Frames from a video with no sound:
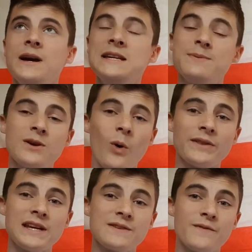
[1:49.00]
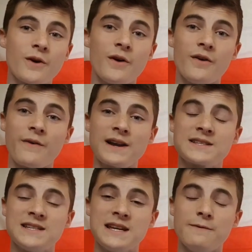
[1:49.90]
He's been quite decent for a
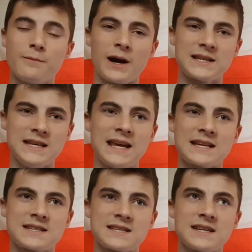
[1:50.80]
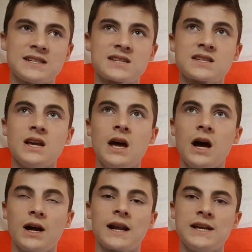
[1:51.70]
fantasy team for mine because he gets assists
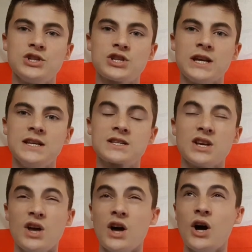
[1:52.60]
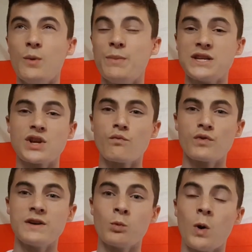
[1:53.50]
and clean sheets. But he's done
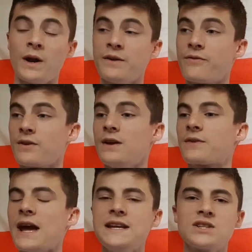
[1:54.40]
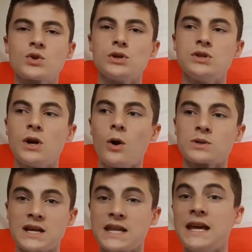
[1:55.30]
really well. And if Kane didn't score 2
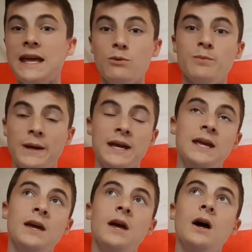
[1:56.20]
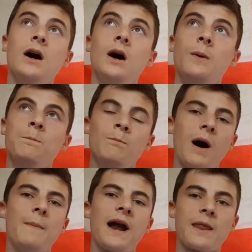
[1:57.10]
goals, I think he would be
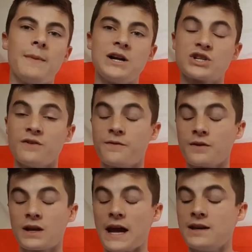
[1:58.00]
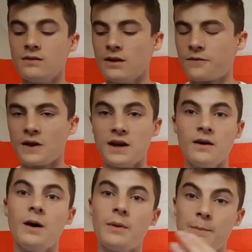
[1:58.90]
my man of the match if
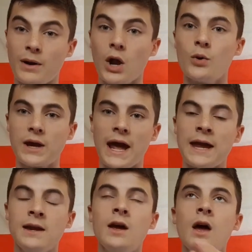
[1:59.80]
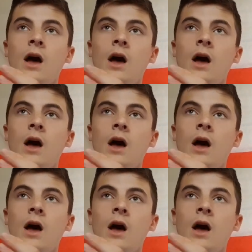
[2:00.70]
below Kane.